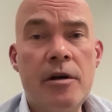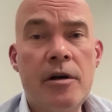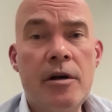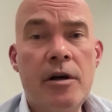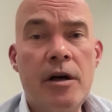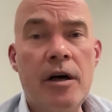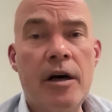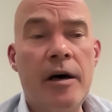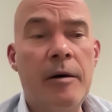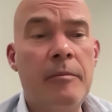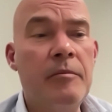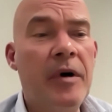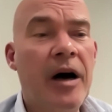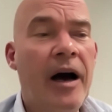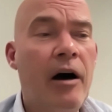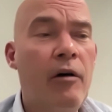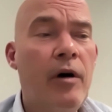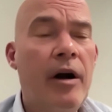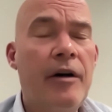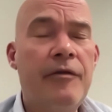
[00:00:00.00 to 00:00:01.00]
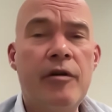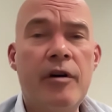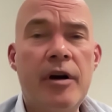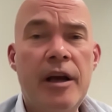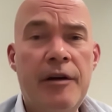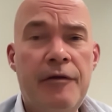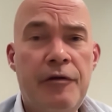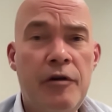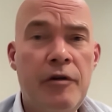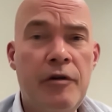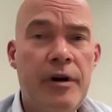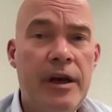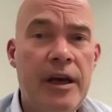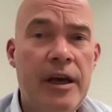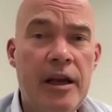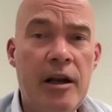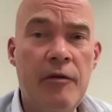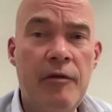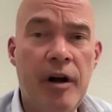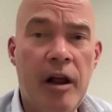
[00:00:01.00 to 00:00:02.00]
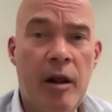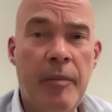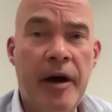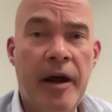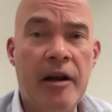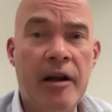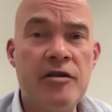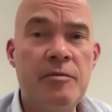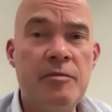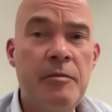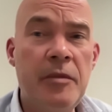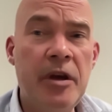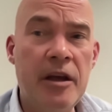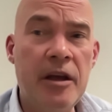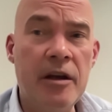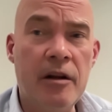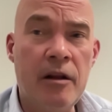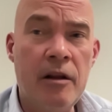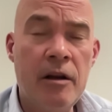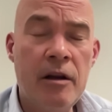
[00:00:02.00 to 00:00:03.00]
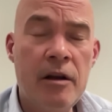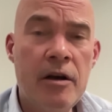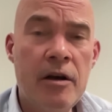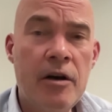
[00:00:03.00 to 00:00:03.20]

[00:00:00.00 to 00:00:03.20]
Um, however, if you eat a well-balanced meal,